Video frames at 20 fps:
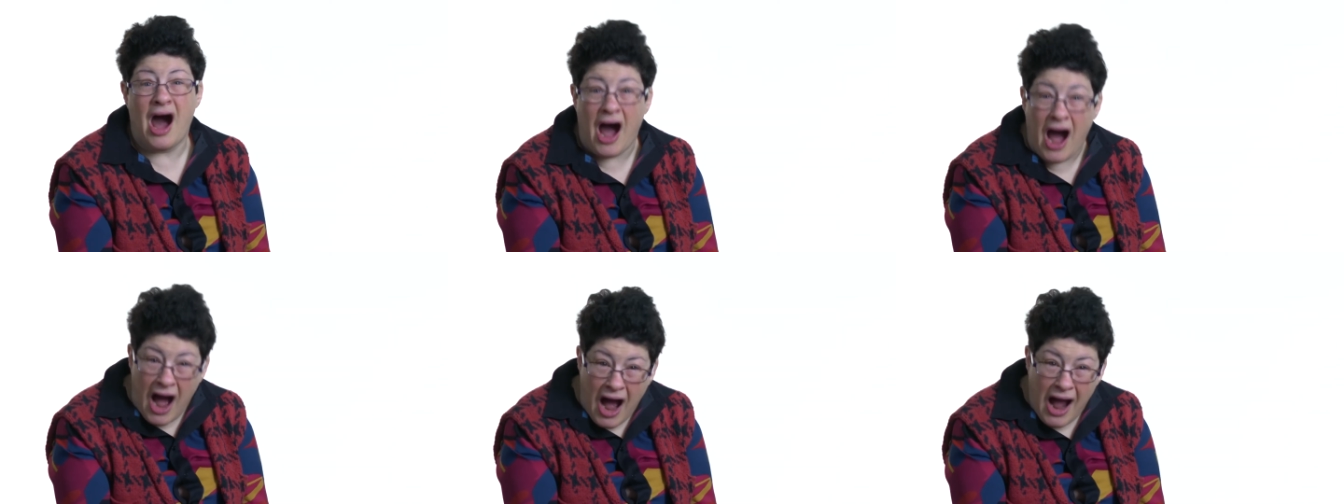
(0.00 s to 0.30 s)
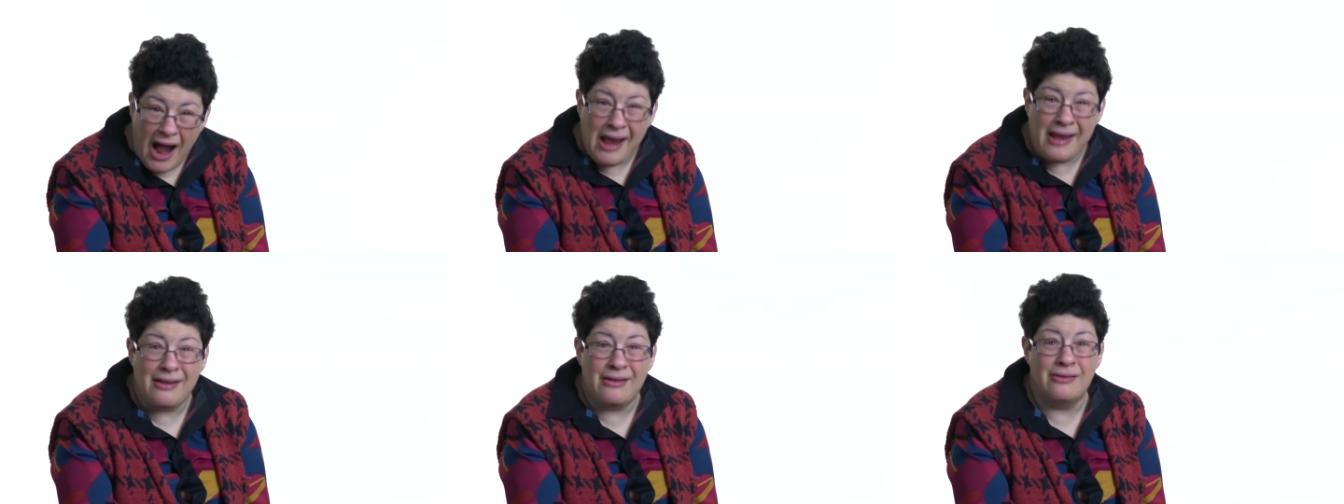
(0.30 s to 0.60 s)

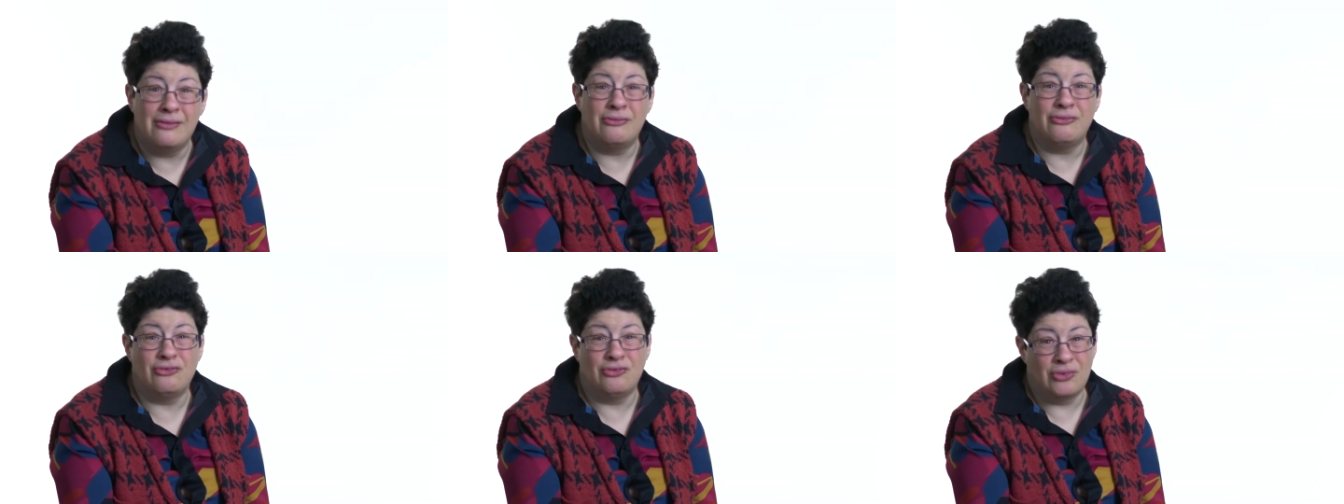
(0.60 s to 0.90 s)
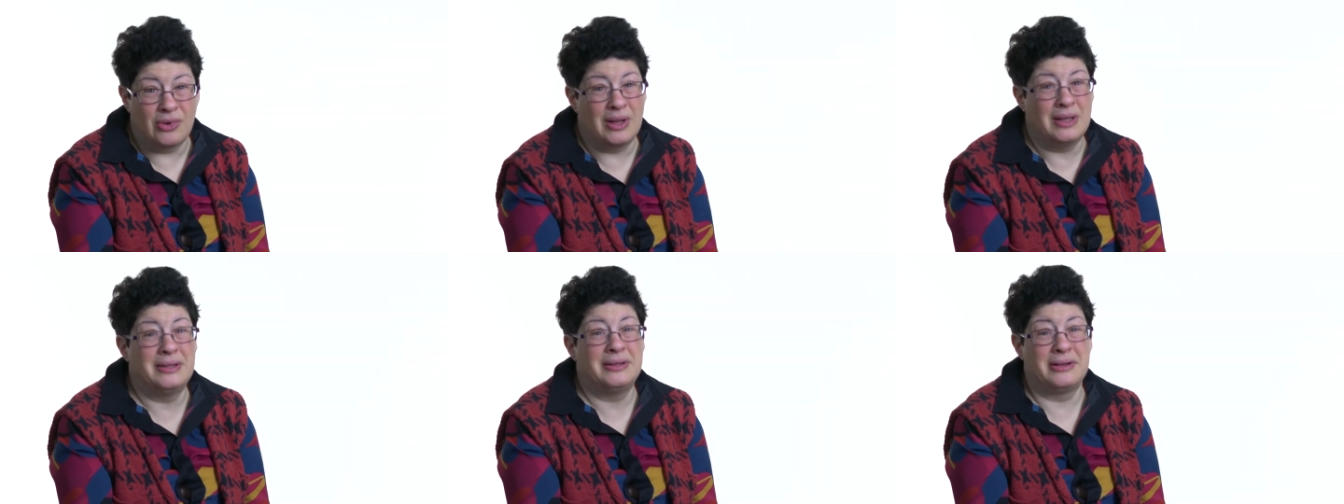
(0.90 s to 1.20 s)
I
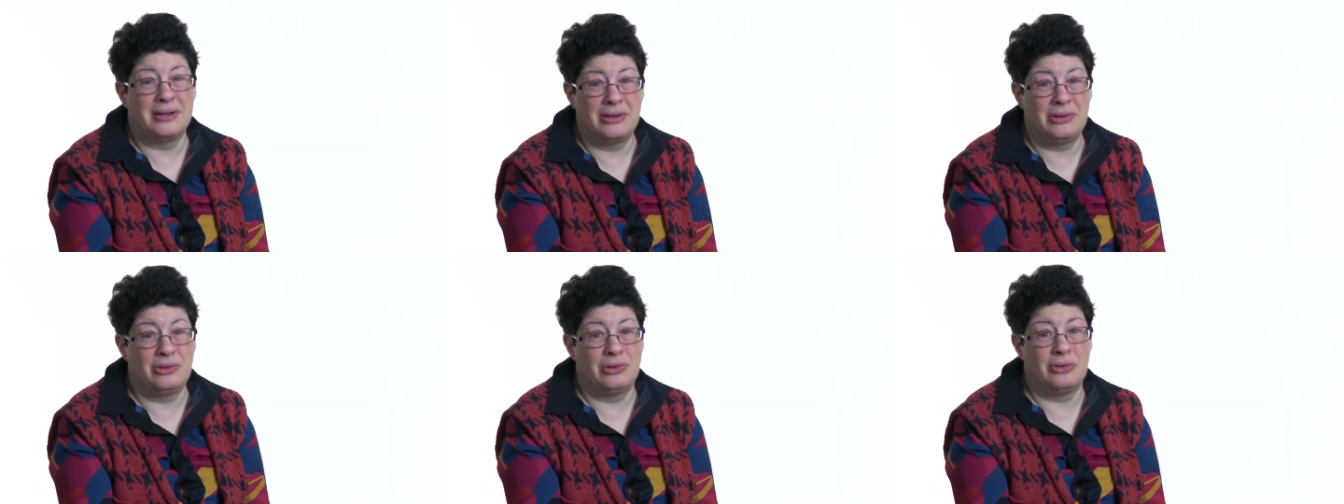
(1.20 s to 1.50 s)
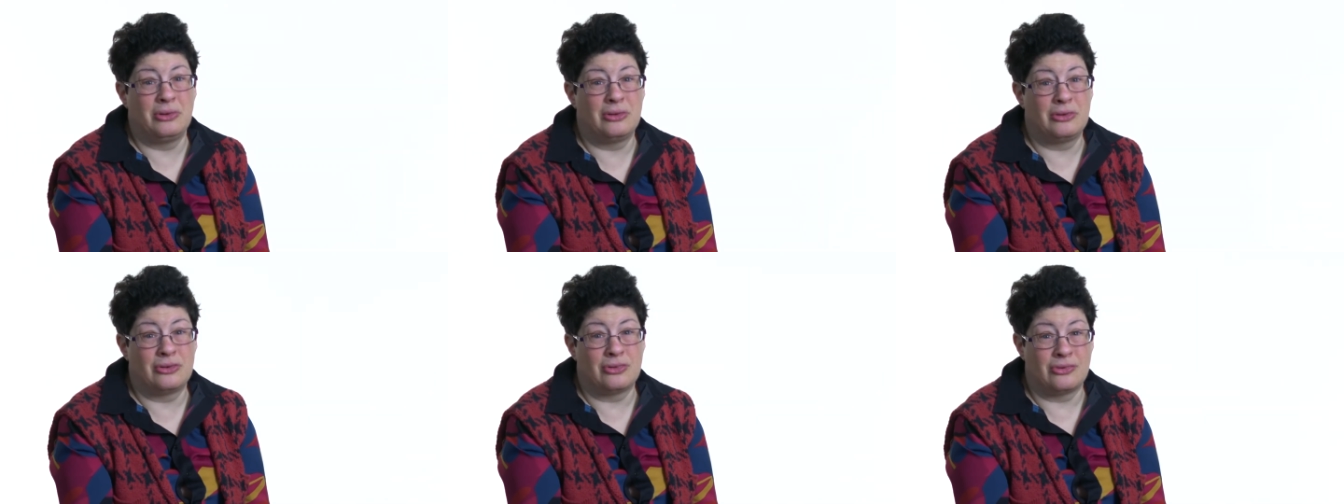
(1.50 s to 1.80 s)
was
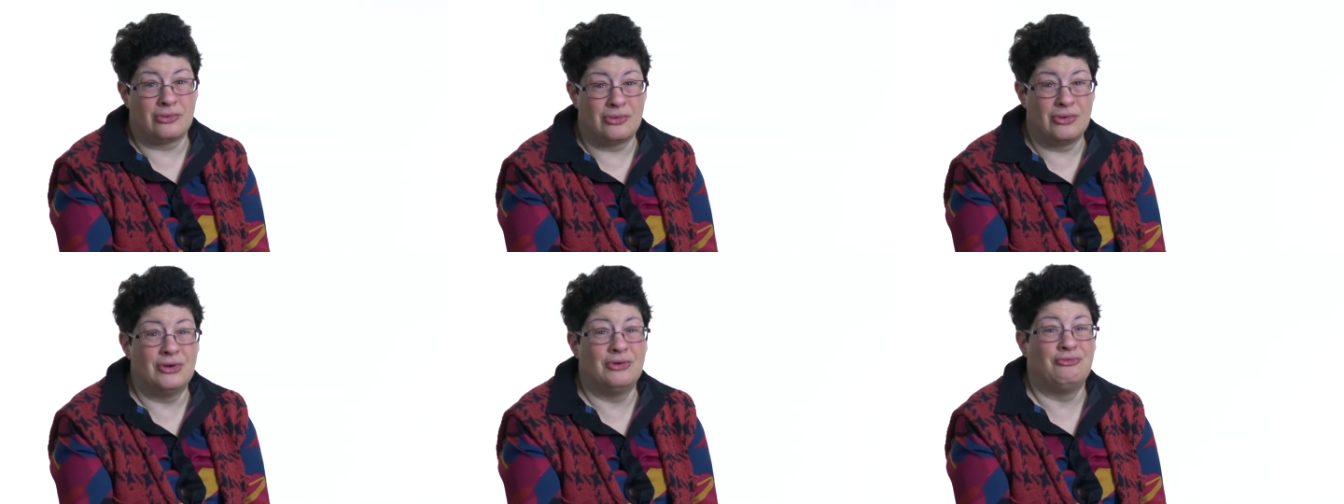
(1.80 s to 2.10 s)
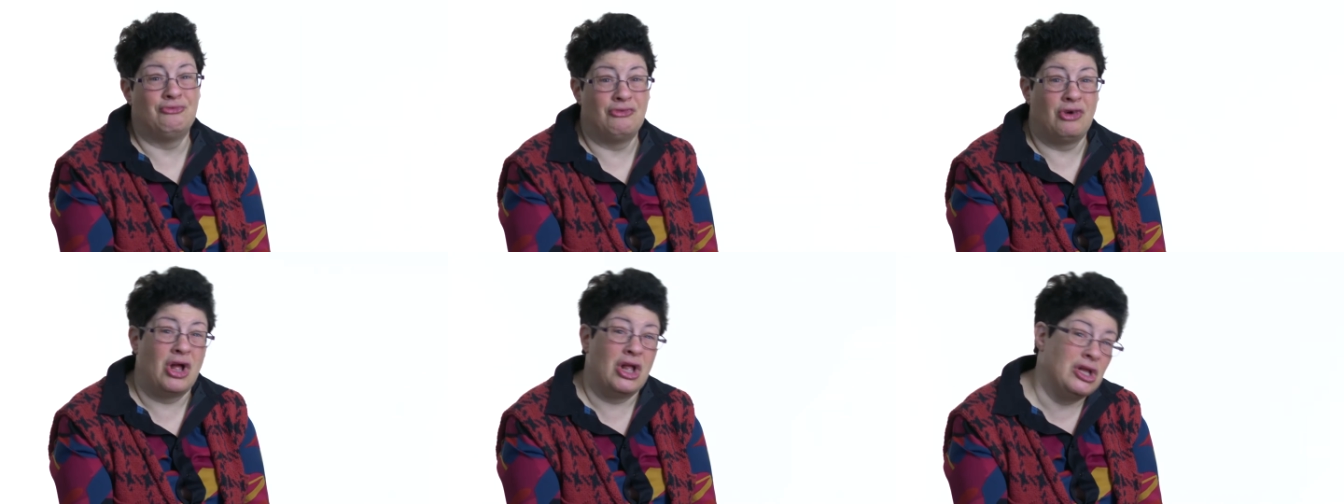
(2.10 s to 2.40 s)
in the
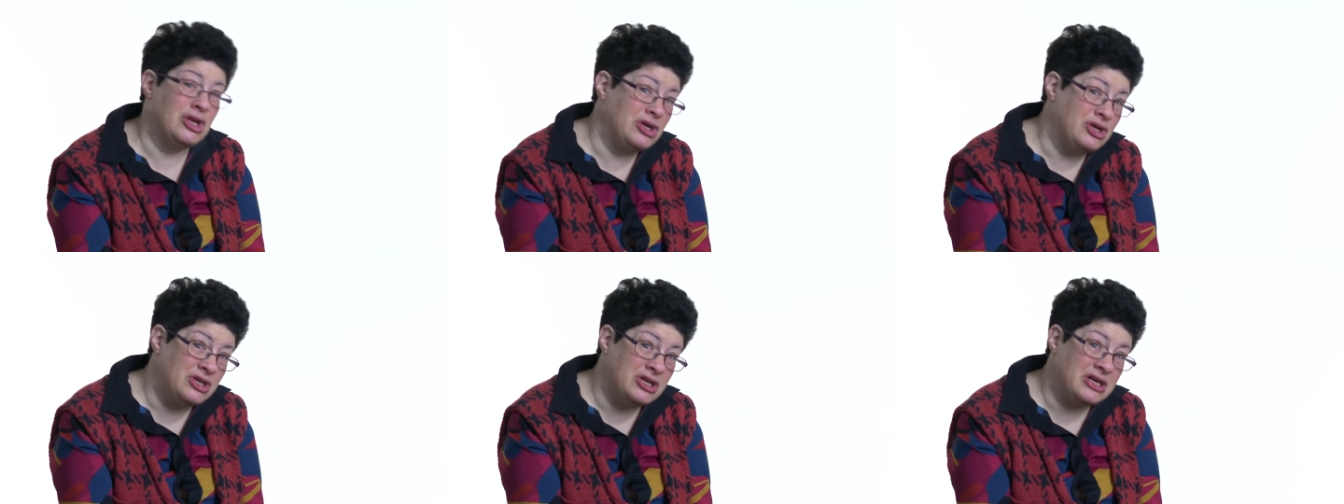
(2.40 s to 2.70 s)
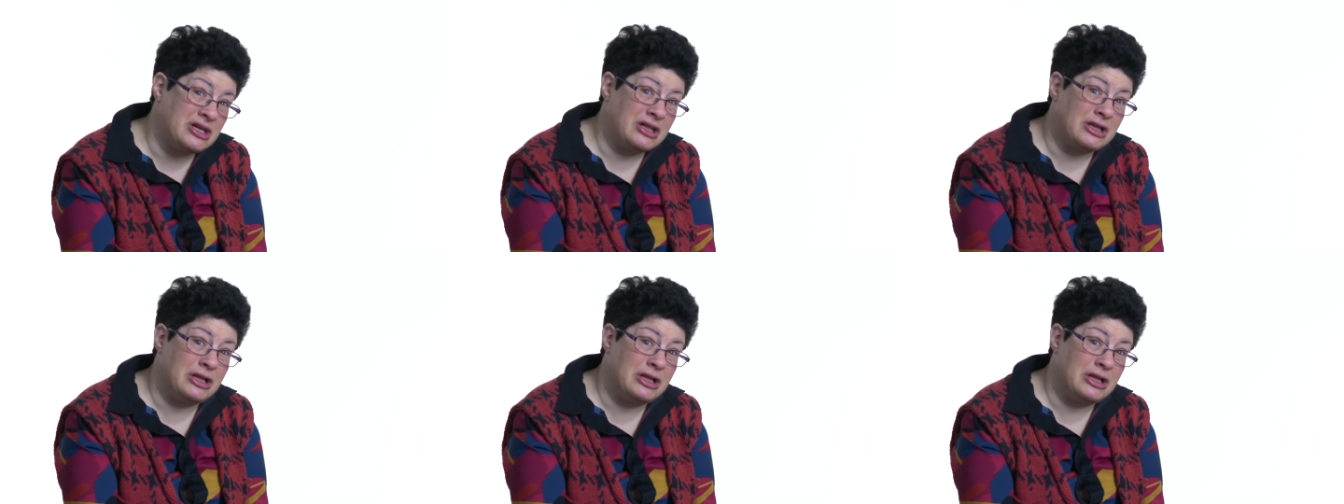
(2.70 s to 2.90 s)
room when she